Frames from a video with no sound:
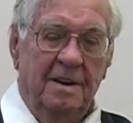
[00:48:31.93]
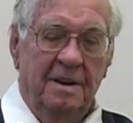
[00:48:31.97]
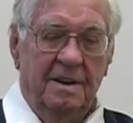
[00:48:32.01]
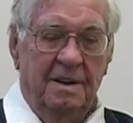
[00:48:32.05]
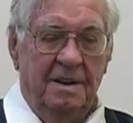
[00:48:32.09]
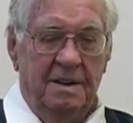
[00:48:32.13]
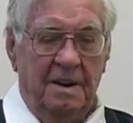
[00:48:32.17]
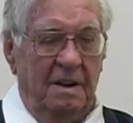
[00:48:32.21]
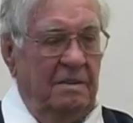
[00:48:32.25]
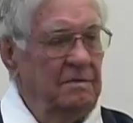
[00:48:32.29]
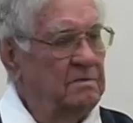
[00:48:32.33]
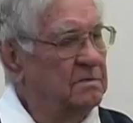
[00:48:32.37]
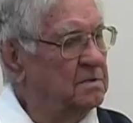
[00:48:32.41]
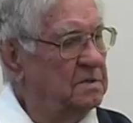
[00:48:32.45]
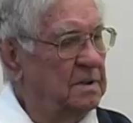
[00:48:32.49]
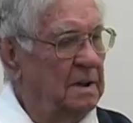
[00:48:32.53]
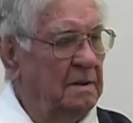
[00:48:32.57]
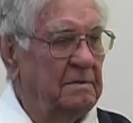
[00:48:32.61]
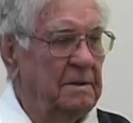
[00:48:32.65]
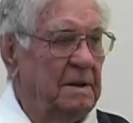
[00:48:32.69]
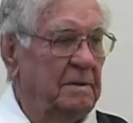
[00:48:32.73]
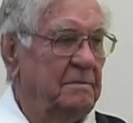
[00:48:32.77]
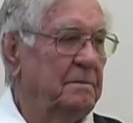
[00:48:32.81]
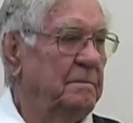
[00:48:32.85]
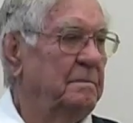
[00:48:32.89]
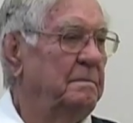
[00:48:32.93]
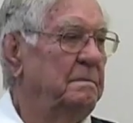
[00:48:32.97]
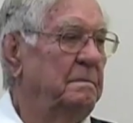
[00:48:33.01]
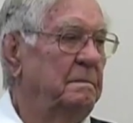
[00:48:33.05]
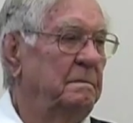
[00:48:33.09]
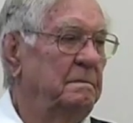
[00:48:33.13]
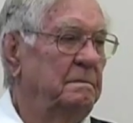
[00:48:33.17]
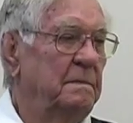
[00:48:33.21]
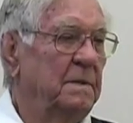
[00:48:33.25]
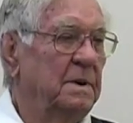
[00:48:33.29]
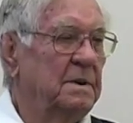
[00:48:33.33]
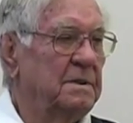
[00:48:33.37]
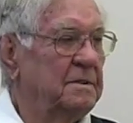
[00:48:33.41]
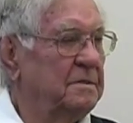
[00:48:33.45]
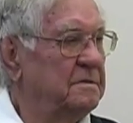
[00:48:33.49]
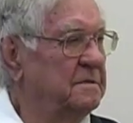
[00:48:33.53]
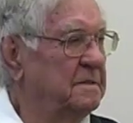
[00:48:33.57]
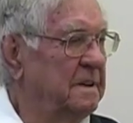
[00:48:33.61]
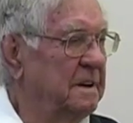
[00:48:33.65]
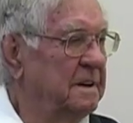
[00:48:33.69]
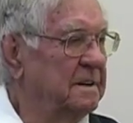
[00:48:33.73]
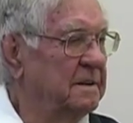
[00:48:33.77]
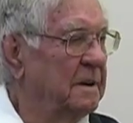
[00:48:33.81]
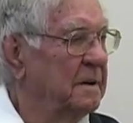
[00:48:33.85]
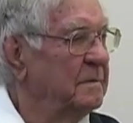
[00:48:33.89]
and that was some of them boogers that
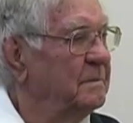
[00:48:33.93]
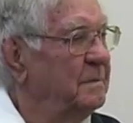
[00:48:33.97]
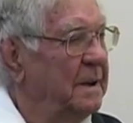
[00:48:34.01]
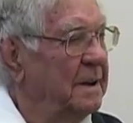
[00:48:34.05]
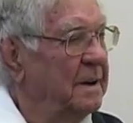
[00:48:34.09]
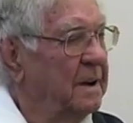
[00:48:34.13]
looked like me